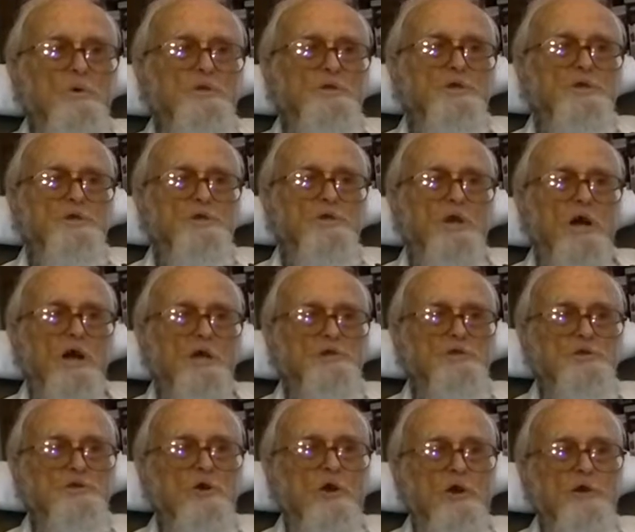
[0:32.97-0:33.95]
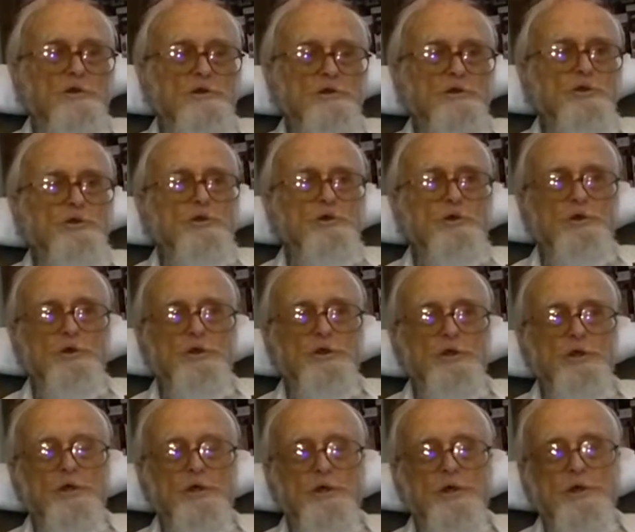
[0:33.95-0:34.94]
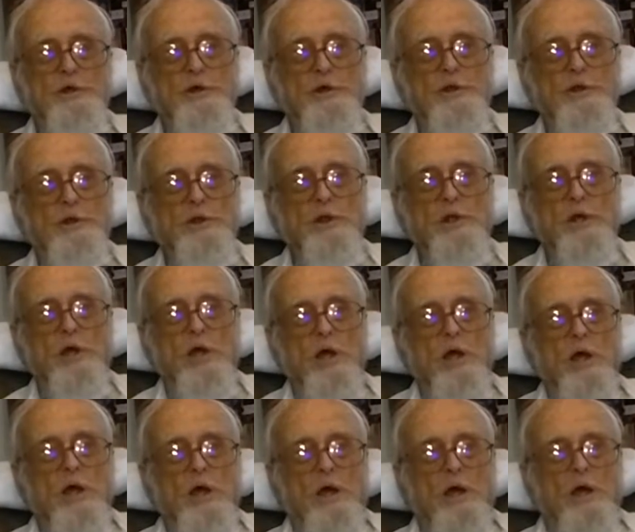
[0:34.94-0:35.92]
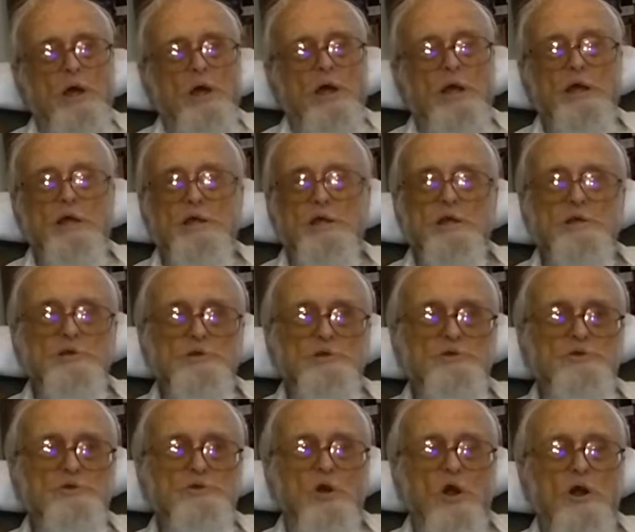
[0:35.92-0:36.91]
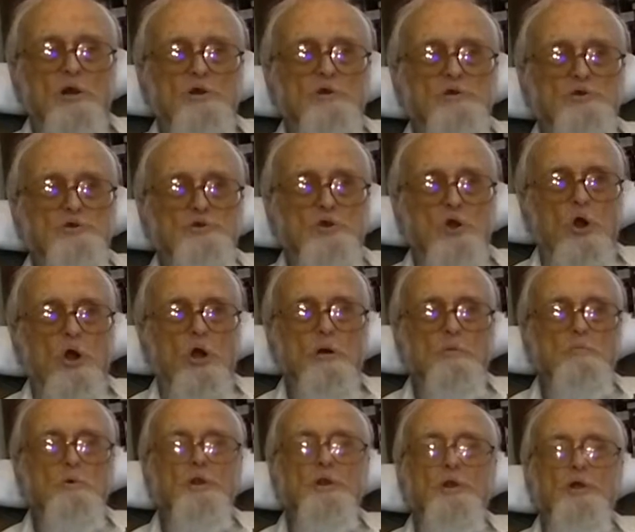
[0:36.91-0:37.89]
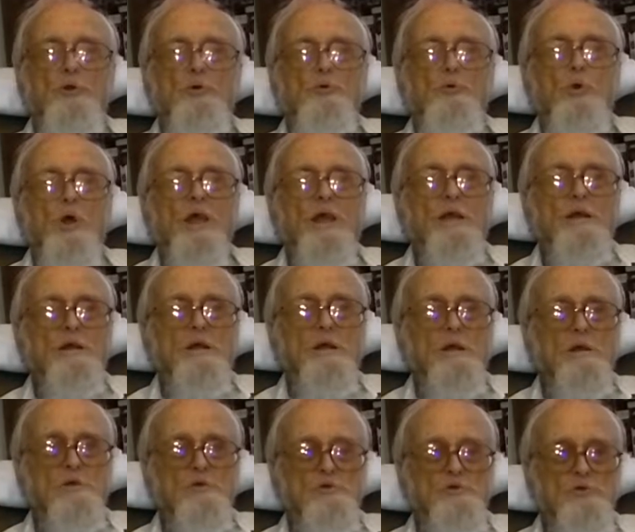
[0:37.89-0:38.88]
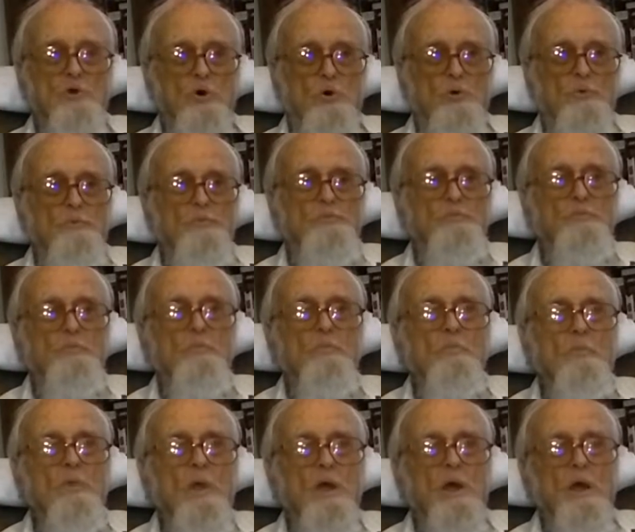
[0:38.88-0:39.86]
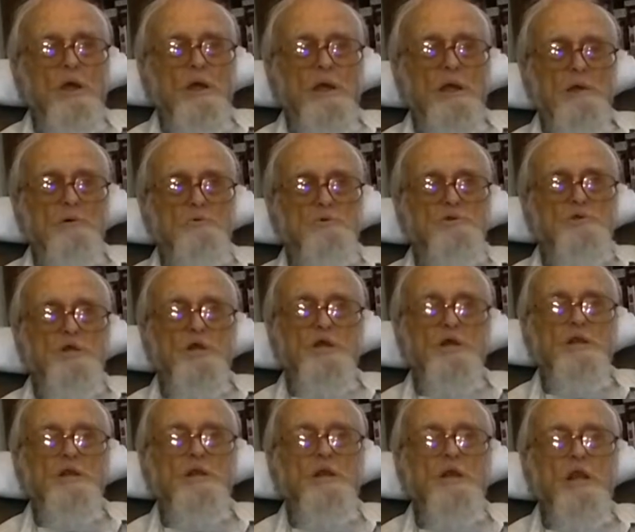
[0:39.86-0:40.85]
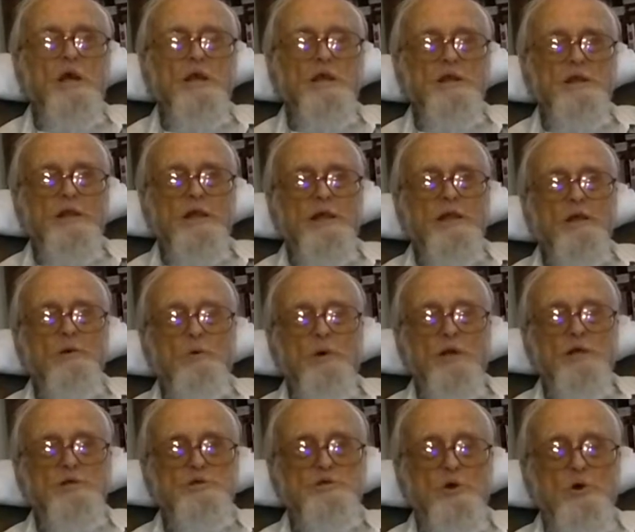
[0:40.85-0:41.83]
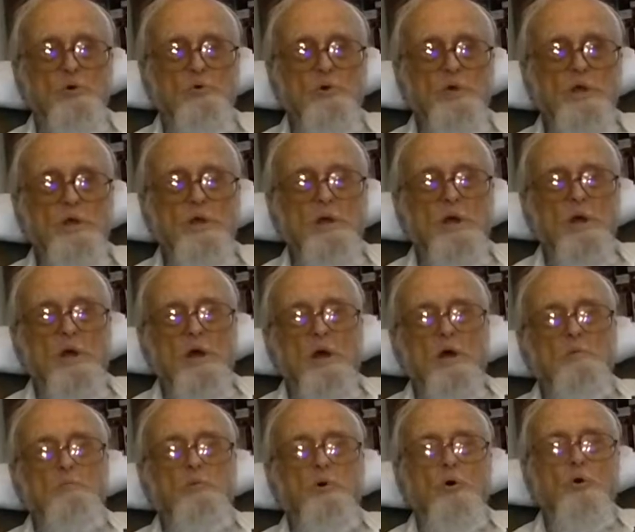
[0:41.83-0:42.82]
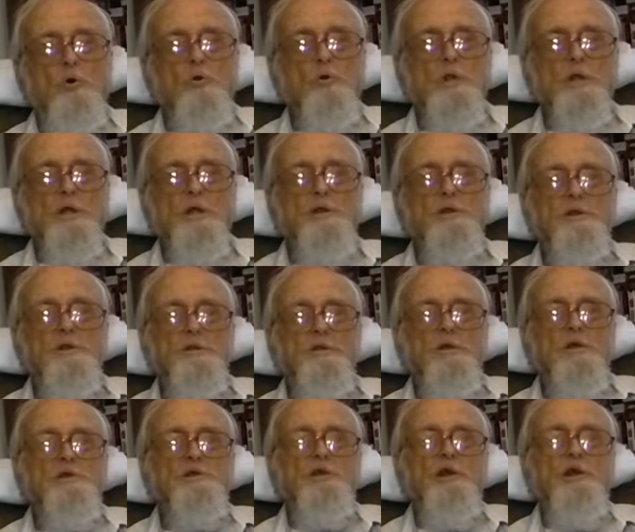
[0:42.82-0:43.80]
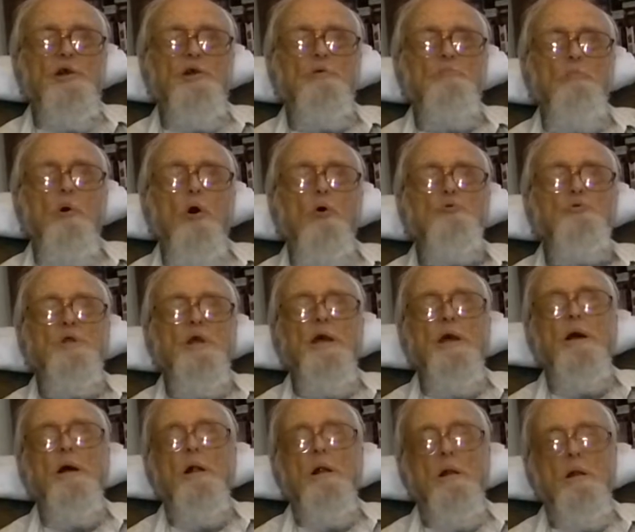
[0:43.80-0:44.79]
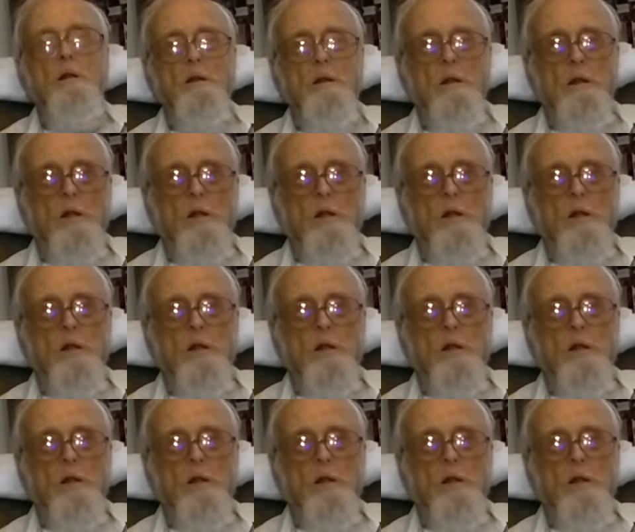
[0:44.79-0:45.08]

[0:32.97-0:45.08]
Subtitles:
we just got started good, and it started storming and raining, so it was getting late anyway, so we pulled into this here motel.